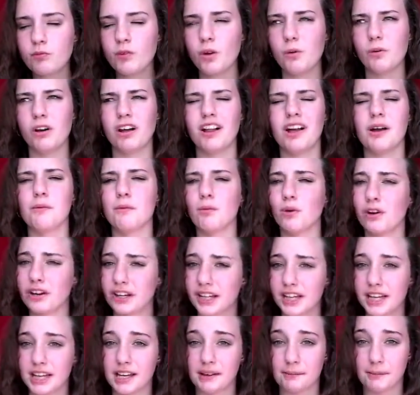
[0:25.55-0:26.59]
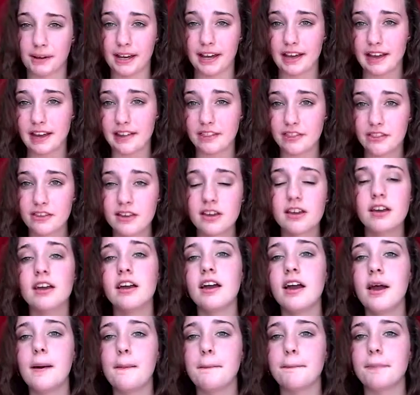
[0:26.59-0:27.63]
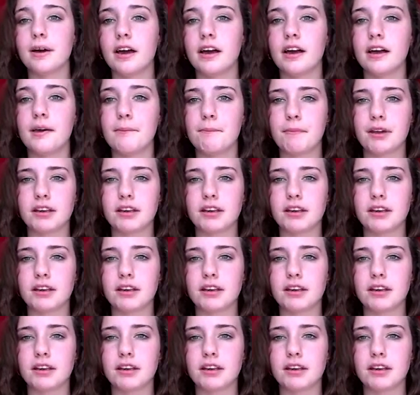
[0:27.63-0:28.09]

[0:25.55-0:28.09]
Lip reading: Well, I'm working on my 8th. But